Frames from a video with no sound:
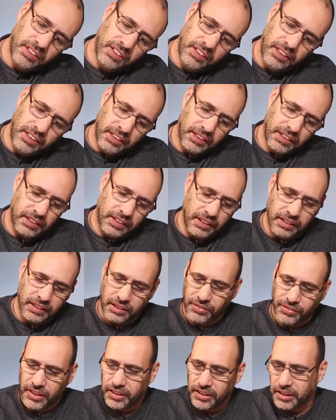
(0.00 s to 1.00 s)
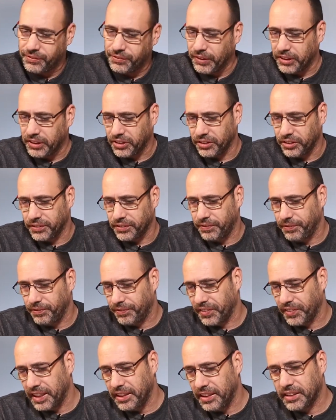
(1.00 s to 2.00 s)
you, this is very special.
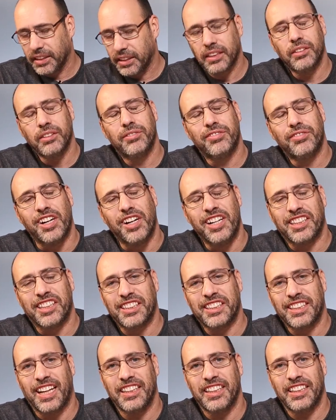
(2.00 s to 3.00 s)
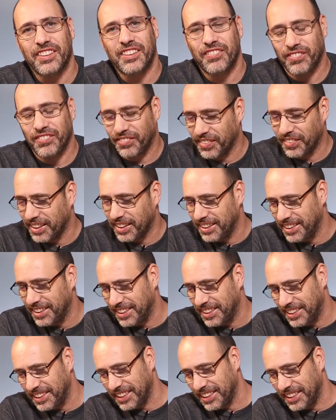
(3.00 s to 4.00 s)
It's the first item
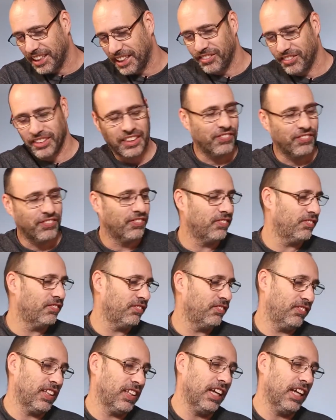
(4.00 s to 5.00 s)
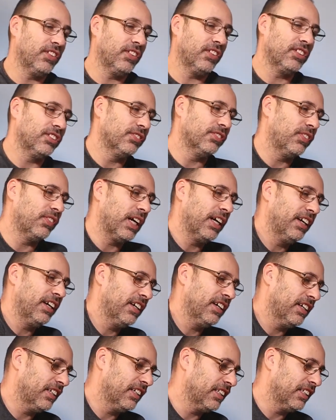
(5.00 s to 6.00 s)
I was able to
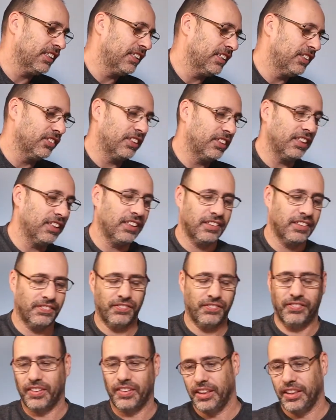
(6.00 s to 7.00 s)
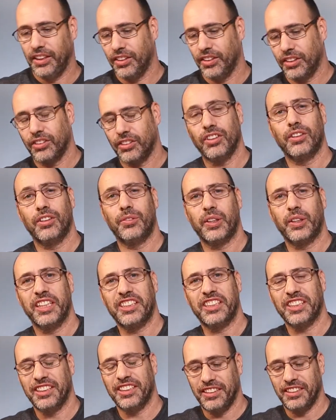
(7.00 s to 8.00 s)
buy using your
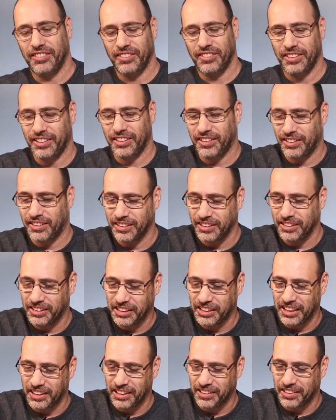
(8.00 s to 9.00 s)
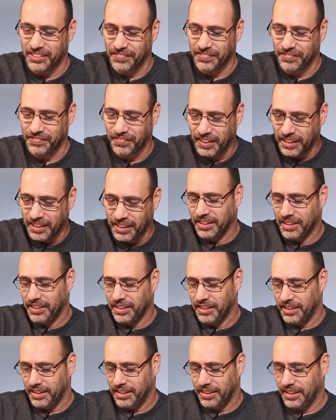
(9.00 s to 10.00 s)
collaboration on the channel.
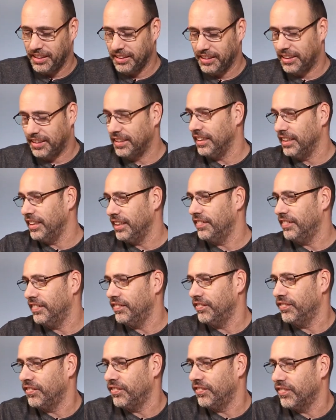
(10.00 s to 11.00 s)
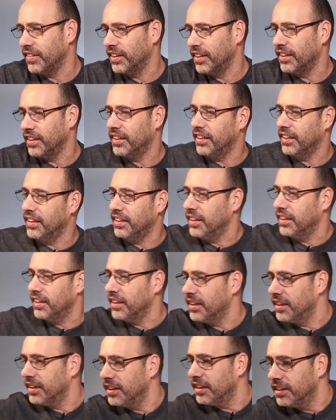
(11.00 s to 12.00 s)
Let's see.
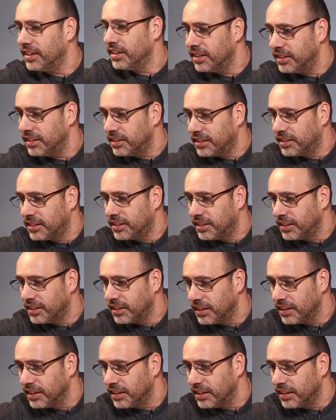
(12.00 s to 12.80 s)
And